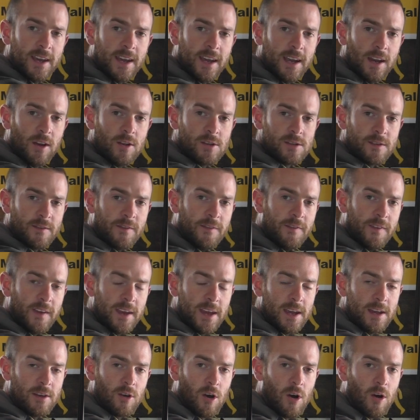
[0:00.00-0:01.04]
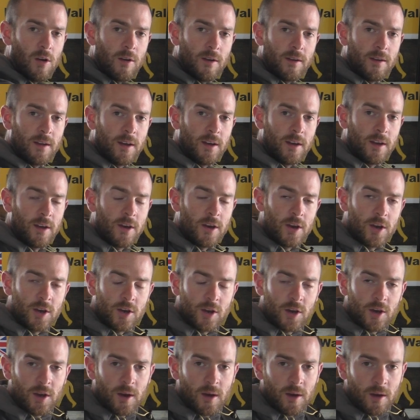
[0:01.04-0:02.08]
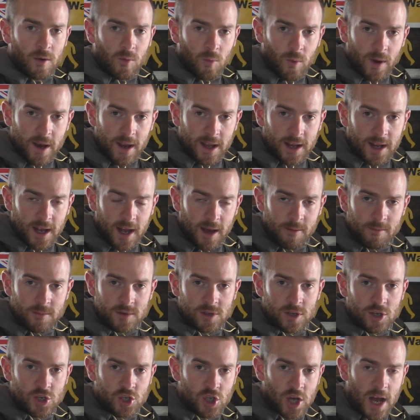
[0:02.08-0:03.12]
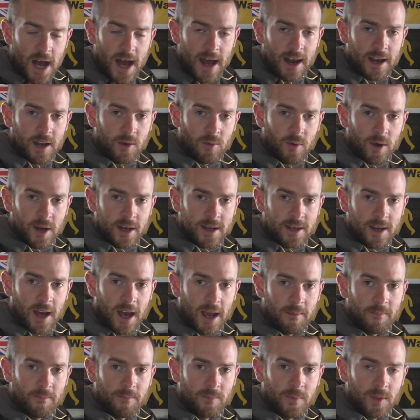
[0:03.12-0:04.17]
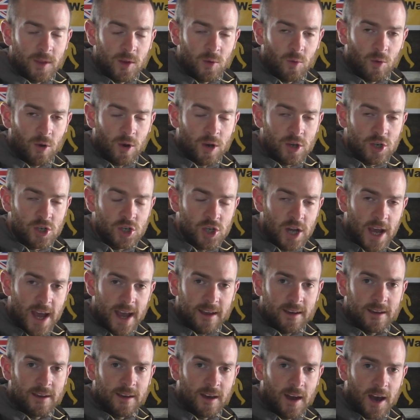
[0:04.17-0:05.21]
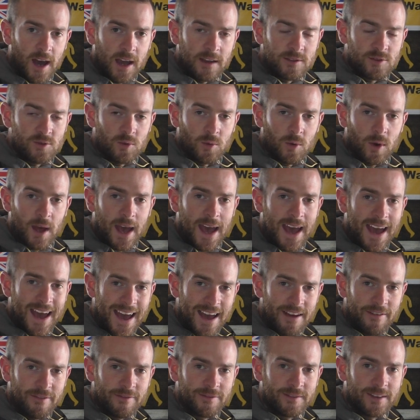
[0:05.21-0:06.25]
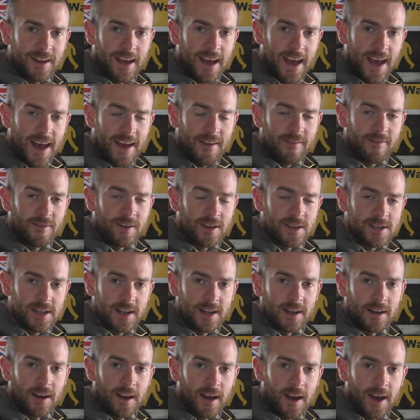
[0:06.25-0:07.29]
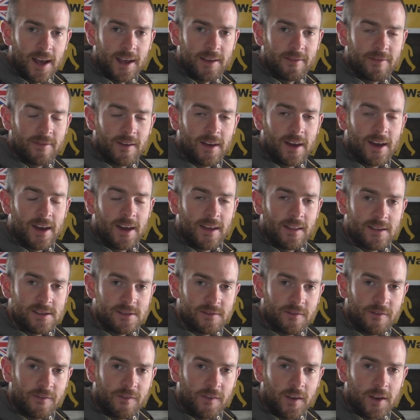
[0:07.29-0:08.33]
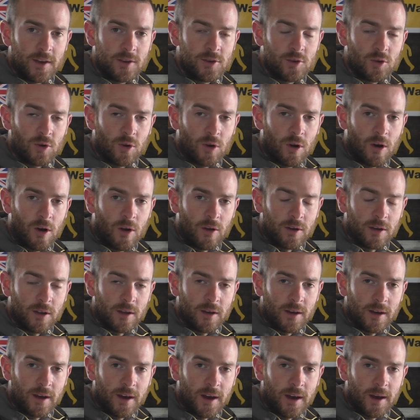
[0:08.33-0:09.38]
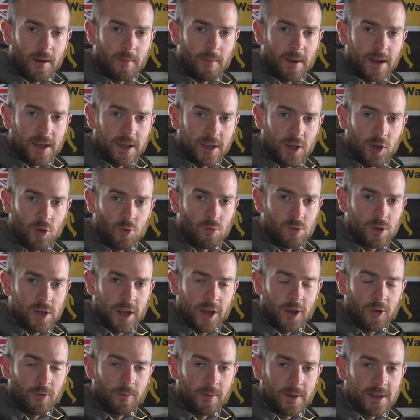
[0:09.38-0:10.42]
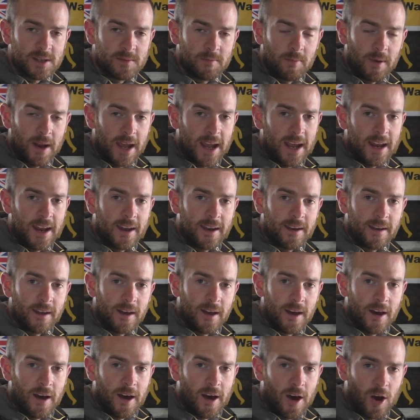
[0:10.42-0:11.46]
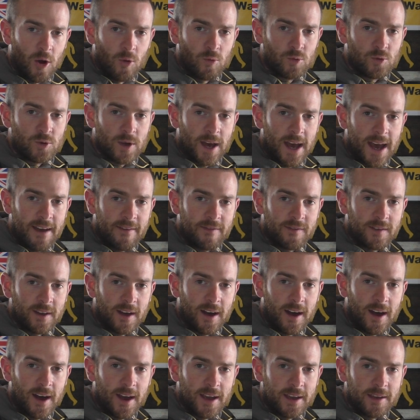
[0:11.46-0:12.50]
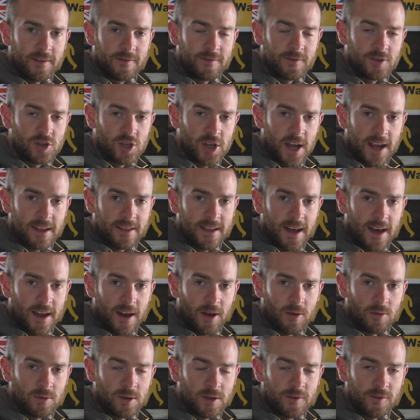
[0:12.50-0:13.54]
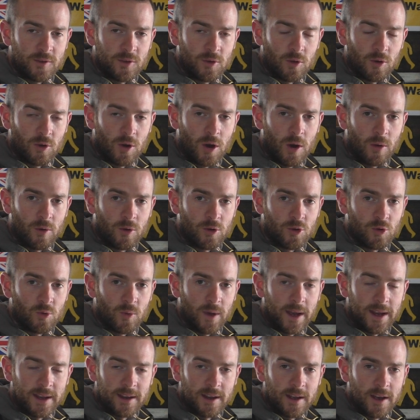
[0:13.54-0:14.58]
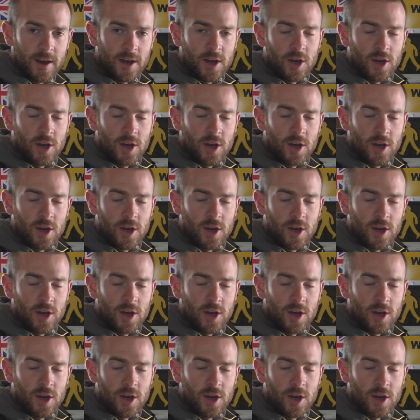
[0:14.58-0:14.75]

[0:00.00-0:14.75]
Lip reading: kilos of feed on. When it comes to January time, you want to check your hives, you want to heft every single hive. There's a video on my YouTube explaining how to heft a hive. Check that out if you don't know how to do it.